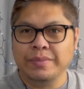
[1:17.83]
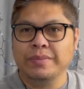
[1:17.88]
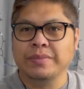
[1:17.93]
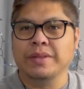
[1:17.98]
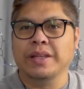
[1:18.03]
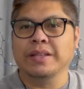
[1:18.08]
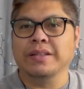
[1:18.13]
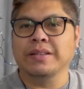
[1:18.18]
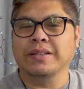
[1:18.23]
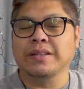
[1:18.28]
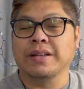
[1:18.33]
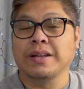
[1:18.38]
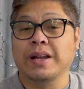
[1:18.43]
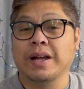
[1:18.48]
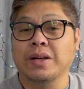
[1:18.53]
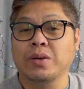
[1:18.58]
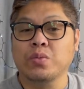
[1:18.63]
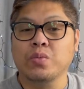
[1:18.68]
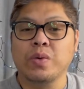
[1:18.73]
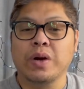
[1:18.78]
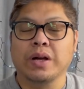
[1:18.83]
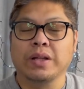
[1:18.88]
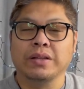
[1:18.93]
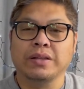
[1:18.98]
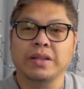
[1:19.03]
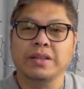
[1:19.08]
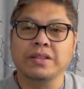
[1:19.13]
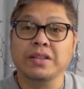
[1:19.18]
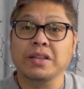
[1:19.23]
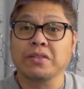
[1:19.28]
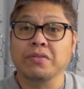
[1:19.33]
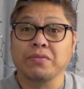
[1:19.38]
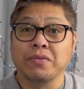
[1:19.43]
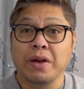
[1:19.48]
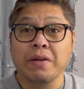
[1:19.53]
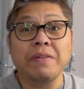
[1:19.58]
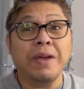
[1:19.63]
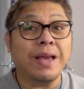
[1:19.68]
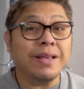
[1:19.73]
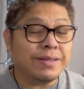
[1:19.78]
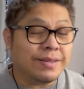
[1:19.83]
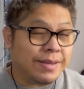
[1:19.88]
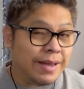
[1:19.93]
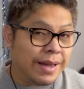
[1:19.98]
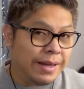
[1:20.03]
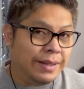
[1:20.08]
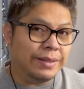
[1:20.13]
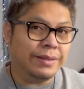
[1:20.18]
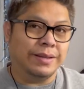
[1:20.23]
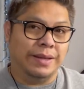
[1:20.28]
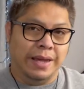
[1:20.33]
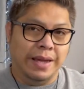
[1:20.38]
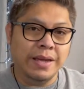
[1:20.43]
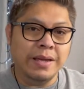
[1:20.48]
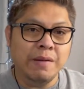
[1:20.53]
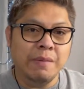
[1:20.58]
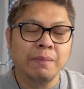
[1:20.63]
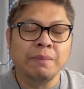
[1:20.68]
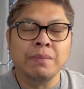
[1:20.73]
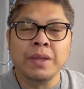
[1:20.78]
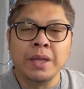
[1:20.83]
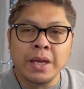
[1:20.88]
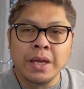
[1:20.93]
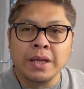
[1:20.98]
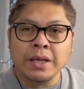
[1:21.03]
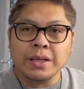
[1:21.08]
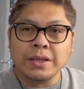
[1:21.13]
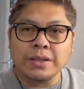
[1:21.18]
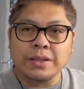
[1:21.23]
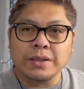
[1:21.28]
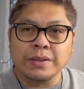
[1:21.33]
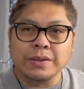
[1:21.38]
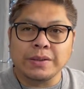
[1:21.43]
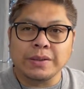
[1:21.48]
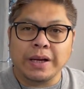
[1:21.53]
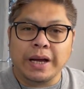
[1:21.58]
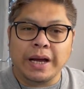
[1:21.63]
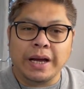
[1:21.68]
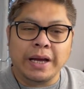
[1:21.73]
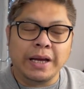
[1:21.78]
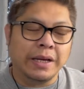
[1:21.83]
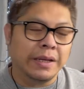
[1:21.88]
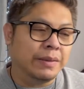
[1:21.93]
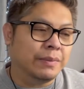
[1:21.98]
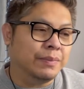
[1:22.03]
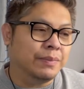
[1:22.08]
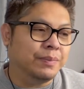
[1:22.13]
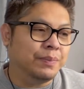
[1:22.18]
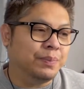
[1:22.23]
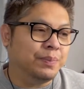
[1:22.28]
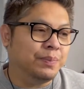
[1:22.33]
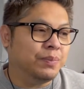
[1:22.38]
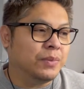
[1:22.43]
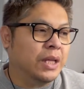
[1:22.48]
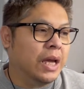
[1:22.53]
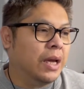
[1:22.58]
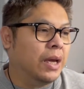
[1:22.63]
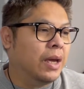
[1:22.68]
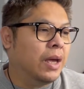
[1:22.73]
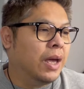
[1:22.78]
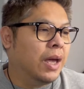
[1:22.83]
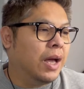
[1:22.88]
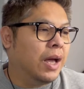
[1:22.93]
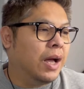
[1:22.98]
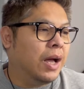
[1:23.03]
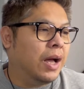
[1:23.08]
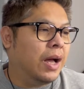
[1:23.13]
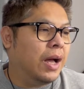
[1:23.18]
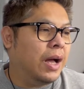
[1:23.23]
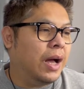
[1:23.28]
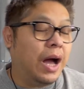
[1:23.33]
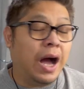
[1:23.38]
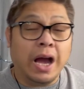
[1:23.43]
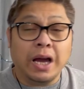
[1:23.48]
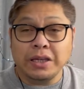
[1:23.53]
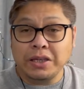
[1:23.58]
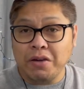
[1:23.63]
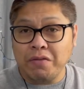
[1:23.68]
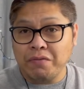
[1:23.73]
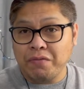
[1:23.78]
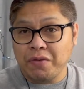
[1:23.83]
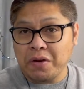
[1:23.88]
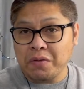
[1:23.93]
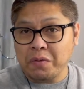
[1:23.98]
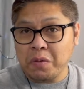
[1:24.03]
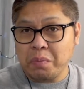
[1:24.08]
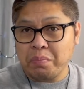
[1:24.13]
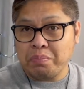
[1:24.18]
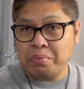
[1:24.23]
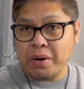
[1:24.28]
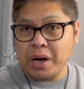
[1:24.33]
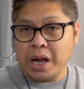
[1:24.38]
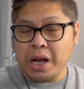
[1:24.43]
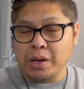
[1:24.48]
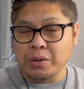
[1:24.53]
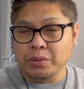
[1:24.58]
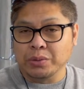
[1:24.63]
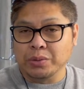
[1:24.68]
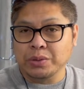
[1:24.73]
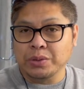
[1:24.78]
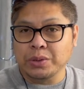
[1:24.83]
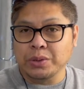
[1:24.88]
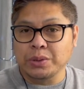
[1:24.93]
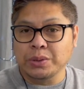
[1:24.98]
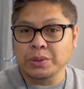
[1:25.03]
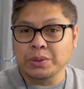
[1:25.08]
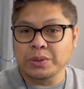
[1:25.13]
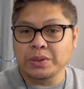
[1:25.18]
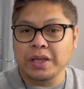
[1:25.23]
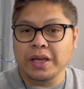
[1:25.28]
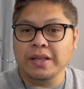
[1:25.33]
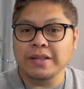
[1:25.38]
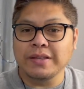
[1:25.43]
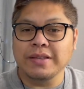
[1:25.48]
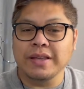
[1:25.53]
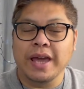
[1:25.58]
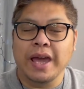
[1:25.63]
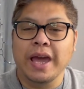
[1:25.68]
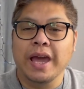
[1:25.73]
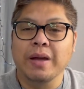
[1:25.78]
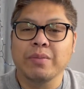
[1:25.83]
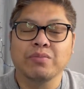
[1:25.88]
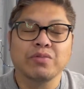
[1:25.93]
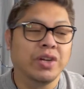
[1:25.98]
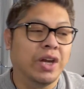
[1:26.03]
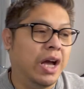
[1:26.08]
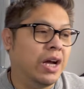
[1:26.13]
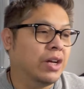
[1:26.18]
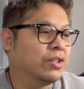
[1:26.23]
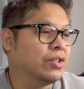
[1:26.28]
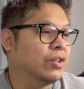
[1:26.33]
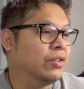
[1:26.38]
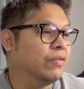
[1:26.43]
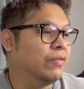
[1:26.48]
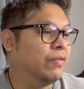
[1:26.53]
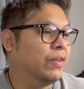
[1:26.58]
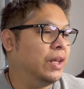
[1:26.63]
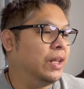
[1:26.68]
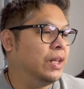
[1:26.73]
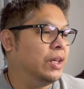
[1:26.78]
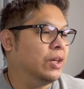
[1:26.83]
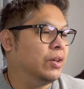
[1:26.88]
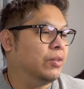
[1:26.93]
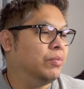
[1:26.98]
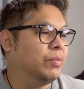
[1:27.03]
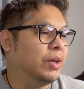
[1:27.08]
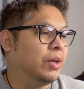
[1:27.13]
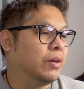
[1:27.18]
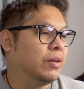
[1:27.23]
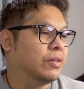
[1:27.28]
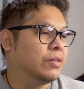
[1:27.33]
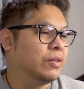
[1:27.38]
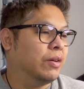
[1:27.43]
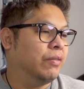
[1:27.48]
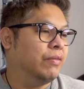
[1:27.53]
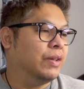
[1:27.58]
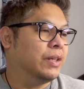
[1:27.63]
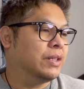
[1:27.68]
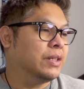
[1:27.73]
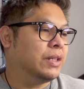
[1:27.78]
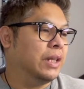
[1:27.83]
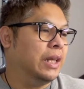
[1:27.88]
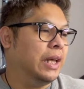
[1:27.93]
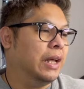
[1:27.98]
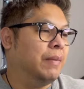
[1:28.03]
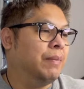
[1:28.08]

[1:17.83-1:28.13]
this is another one. This is very exciting. So um, I am very proud to do this um, reaction video because obviously